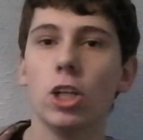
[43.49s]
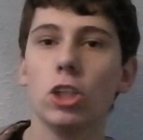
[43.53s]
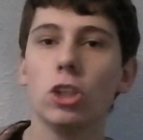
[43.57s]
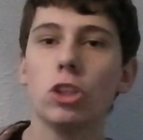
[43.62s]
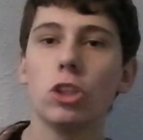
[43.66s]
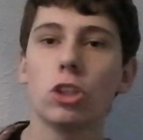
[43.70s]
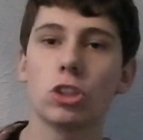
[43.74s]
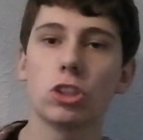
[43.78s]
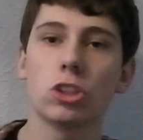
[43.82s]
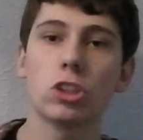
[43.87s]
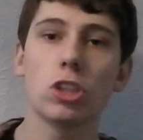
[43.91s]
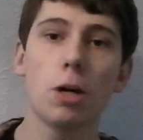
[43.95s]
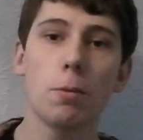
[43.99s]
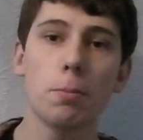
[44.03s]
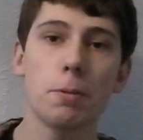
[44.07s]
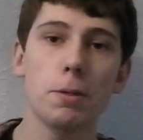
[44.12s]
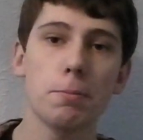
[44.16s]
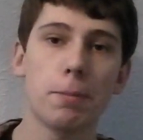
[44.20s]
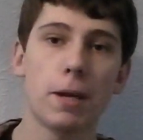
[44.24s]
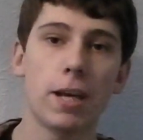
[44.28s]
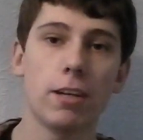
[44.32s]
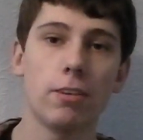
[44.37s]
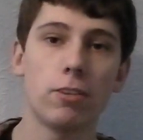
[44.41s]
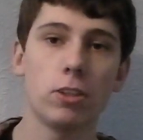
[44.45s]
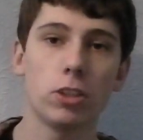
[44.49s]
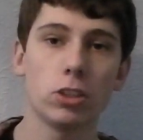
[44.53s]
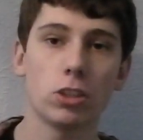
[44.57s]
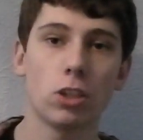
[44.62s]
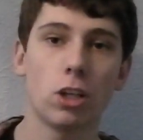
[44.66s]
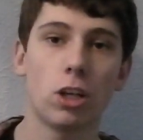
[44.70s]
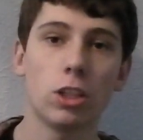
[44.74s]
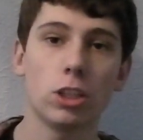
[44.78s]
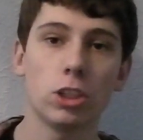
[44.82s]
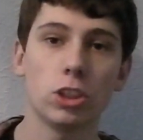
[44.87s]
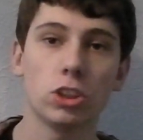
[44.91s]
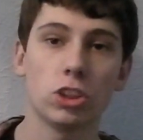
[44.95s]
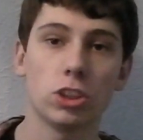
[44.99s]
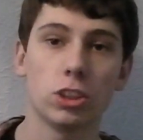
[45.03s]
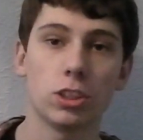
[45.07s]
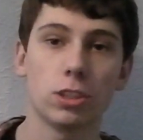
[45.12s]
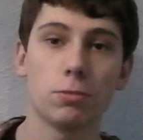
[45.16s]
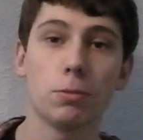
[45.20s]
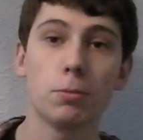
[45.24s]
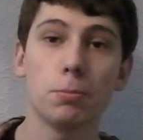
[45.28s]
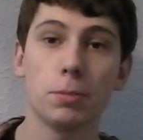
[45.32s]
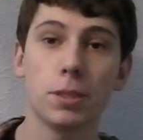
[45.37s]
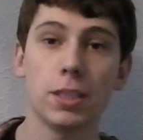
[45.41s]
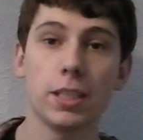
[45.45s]
you're stopping paleontologists
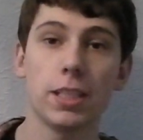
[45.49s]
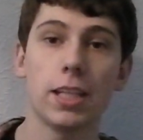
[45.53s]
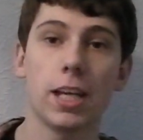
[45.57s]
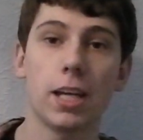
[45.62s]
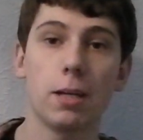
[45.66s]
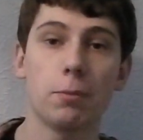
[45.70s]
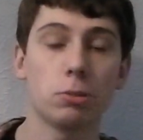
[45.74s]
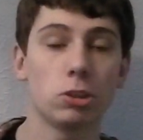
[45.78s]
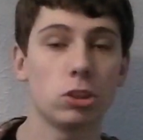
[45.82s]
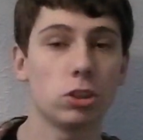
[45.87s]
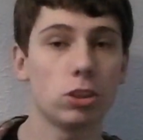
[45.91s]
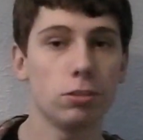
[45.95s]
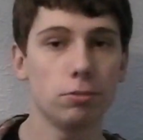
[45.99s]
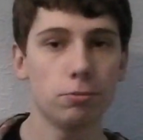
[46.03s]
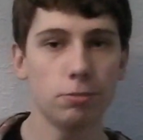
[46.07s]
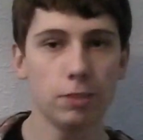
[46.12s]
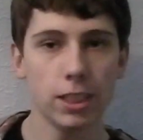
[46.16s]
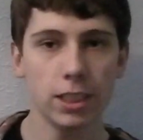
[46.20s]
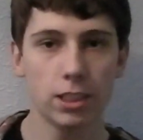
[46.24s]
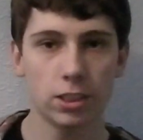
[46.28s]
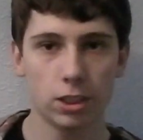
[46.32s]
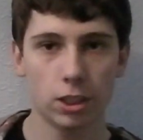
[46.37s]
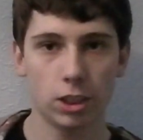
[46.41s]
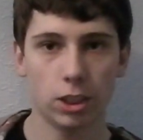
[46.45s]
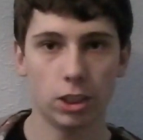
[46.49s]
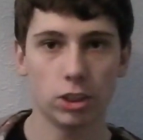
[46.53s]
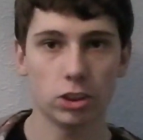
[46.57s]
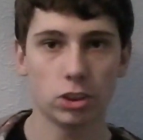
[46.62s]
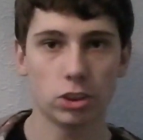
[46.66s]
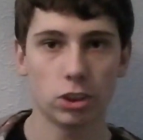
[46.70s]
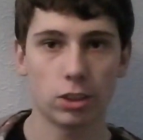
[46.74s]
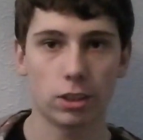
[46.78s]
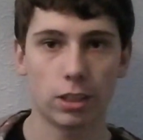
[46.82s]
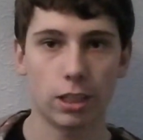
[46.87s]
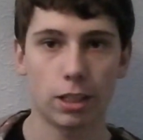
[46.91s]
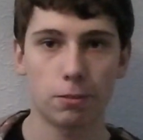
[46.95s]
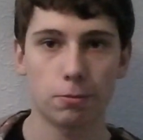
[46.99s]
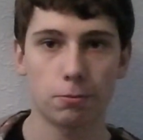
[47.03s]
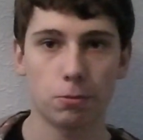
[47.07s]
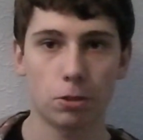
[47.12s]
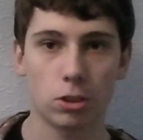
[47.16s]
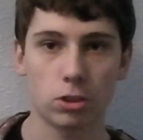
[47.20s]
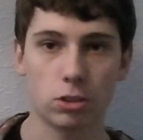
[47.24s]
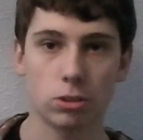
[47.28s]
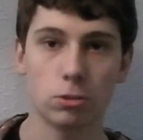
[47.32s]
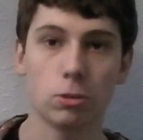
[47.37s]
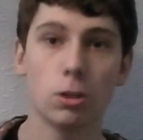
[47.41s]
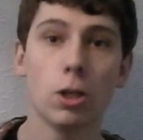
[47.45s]
from being able to do research on that
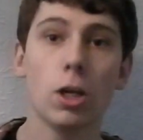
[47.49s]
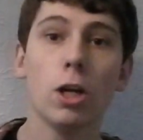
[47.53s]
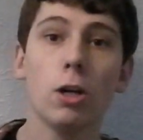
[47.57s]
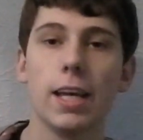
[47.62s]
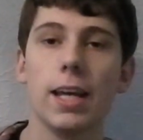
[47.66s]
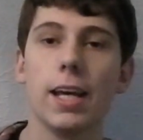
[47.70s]
fossil.